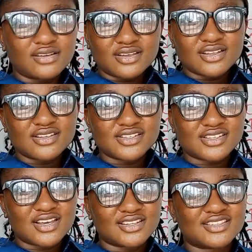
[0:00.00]
English
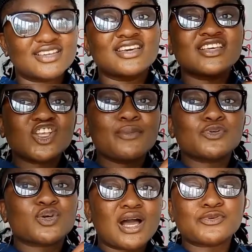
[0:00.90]
is hard, it's not
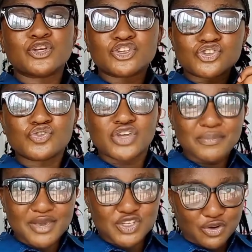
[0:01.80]
able to capture the true
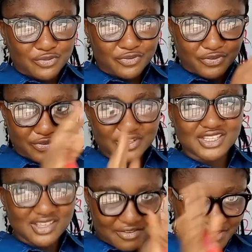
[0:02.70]
image of
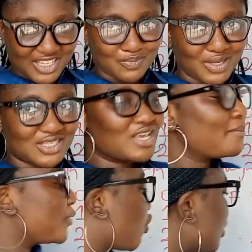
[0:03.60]
the investment
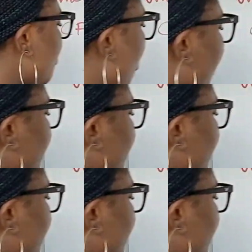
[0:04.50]
because more